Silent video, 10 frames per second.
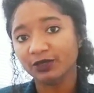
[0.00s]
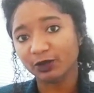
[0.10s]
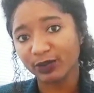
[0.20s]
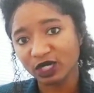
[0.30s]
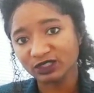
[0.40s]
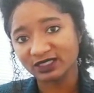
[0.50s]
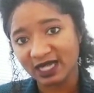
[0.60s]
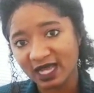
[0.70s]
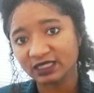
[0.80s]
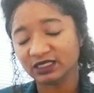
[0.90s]
the
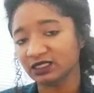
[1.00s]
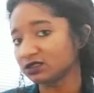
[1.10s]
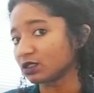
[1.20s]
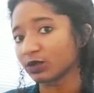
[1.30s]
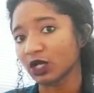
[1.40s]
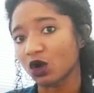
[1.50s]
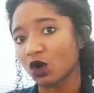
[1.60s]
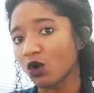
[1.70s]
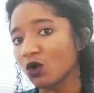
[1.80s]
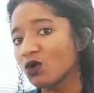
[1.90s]
personality is going to be a
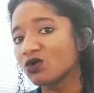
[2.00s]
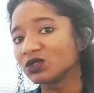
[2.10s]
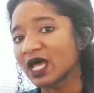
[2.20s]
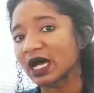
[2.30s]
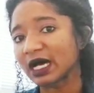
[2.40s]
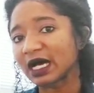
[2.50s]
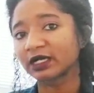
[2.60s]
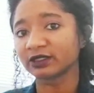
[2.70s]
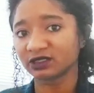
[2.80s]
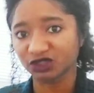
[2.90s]
whole lot
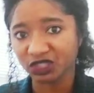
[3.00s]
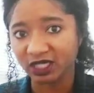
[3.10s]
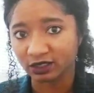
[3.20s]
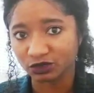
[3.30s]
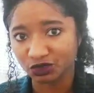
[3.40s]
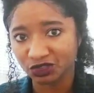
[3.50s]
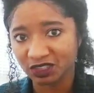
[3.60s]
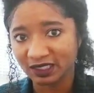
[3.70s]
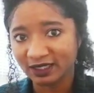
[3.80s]
harder to change